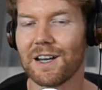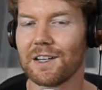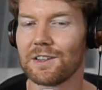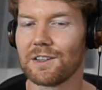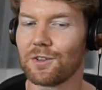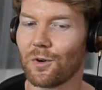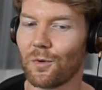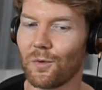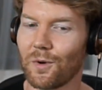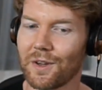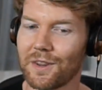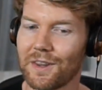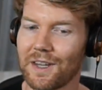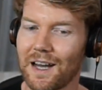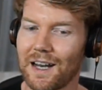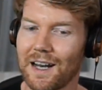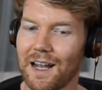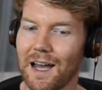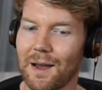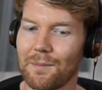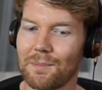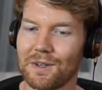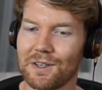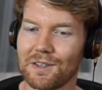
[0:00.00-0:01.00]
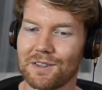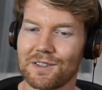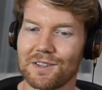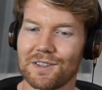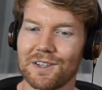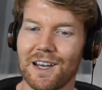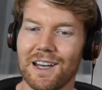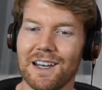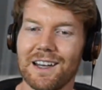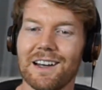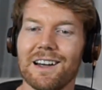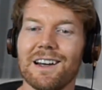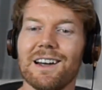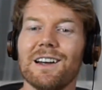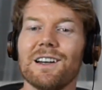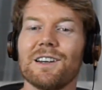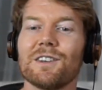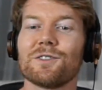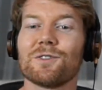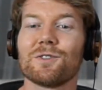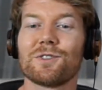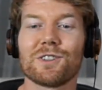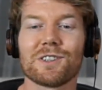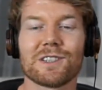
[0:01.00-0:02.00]
Don't want that happening today.
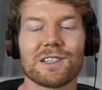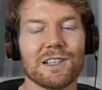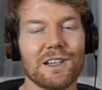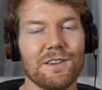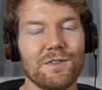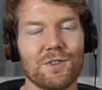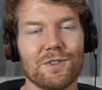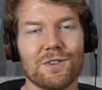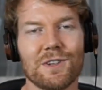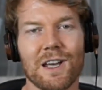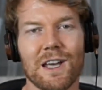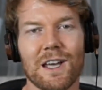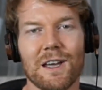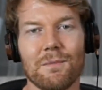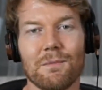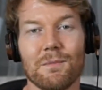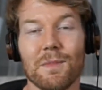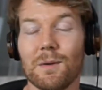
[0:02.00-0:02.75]
So just leave your name,